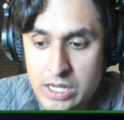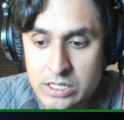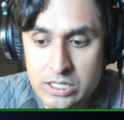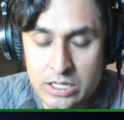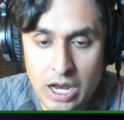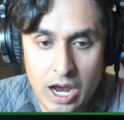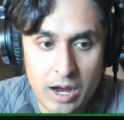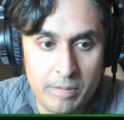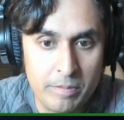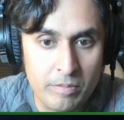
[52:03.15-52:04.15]
is
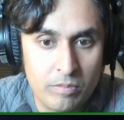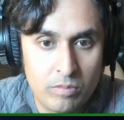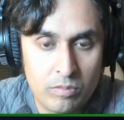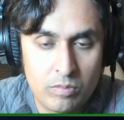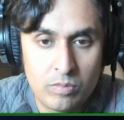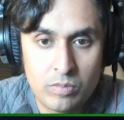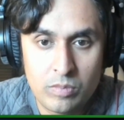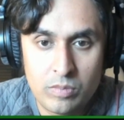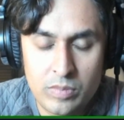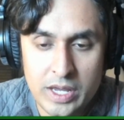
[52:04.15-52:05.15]
um,
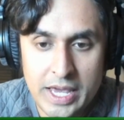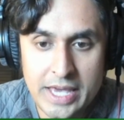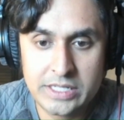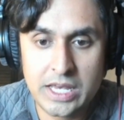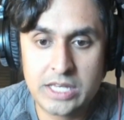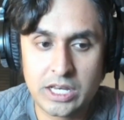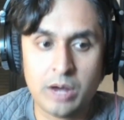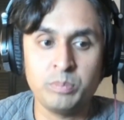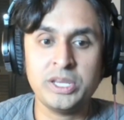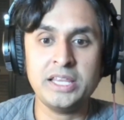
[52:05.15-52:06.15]
is is
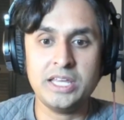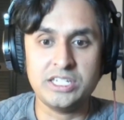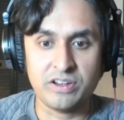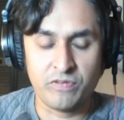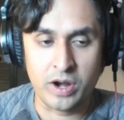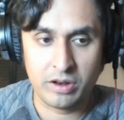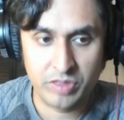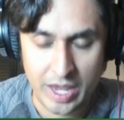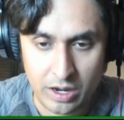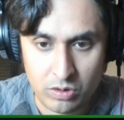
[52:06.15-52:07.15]
a completely
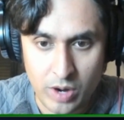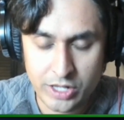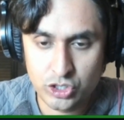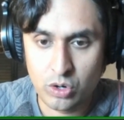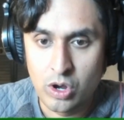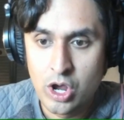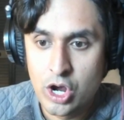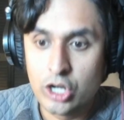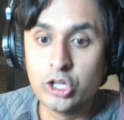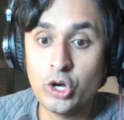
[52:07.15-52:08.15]
different thing, right? So
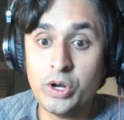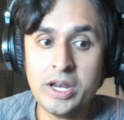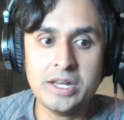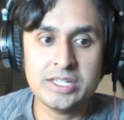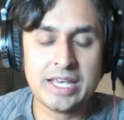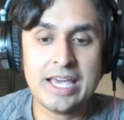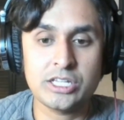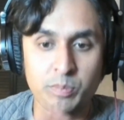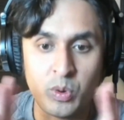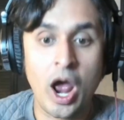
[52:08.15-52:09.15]
gluten is
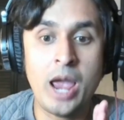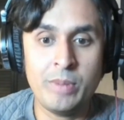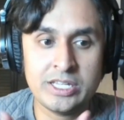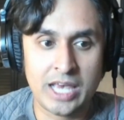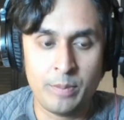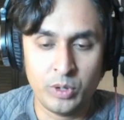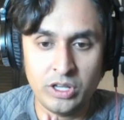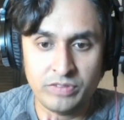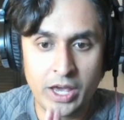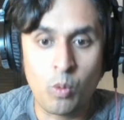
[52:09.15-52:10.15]
is a prime
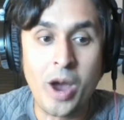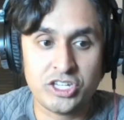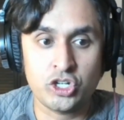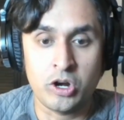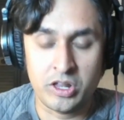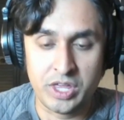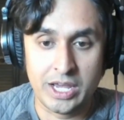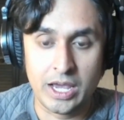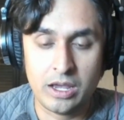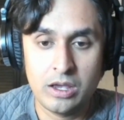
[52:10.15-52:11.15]
example of like Western
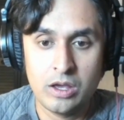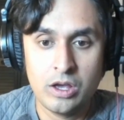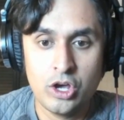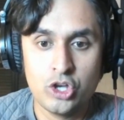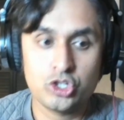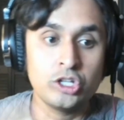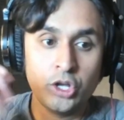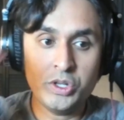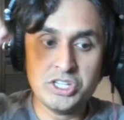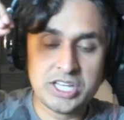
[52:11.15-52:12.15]
thinking. So
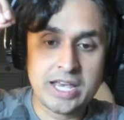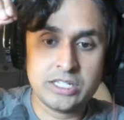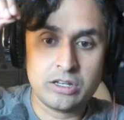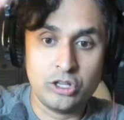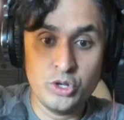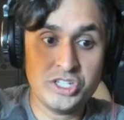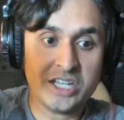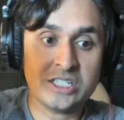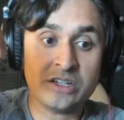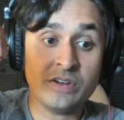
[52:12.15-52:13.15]
gluten says gluten
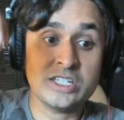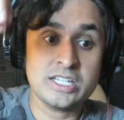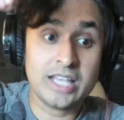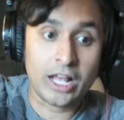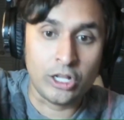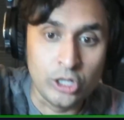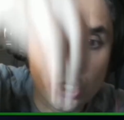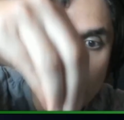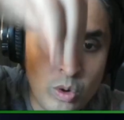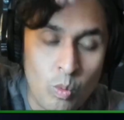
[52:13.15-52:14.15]
sensitivity says that
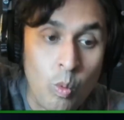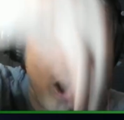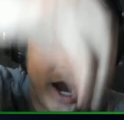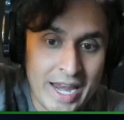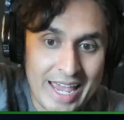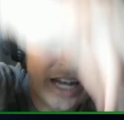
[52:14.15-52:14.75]
gluten one